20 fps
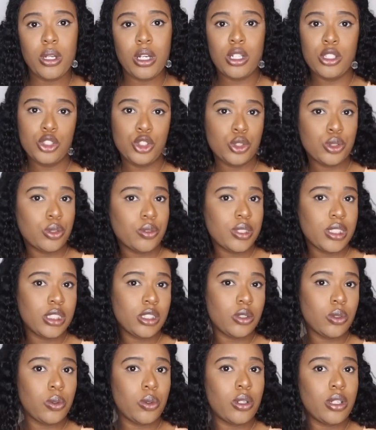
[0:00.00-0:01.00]
a jewelry
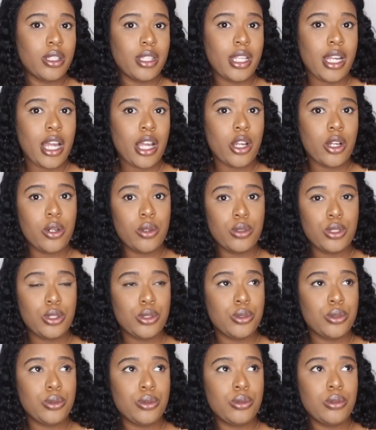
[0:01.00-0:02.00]
store that I go
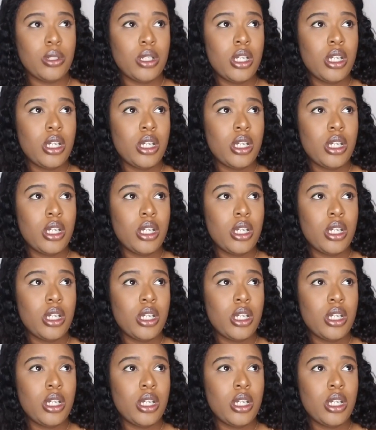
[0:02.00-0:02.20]
to